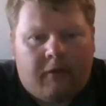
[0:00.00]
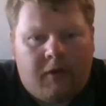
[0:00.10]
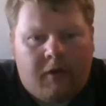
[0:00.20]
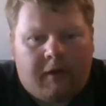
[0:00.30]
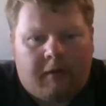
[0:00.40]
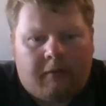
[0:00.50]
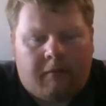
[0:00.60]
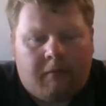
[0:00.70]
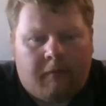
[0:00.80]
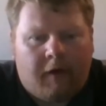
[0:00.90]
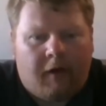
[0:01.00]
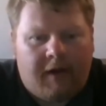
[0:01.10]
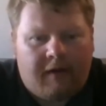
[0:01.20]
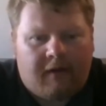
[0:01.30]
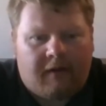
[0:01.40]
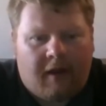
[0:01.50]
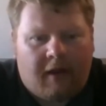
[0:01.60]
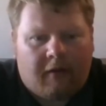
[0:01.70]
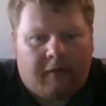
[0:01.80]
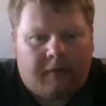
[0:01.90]
So you can very easily
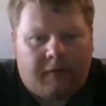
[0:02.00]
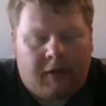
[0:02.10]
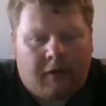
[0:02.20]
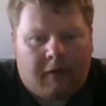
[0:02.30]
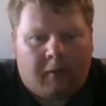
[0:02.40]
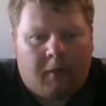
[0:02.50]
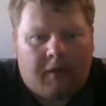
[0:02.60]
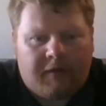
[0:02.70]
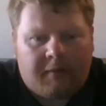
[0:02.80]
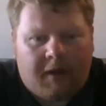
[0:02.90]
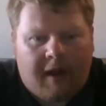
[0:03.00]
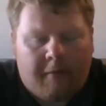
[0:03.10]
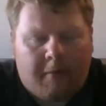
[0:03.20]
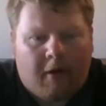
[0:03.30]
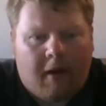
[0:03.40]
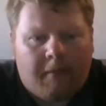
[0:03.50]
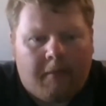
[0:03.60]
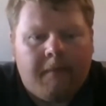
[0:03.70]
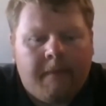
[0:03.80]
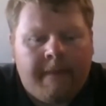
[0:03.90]
tell if there was some kind of a
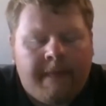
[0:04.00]
problem.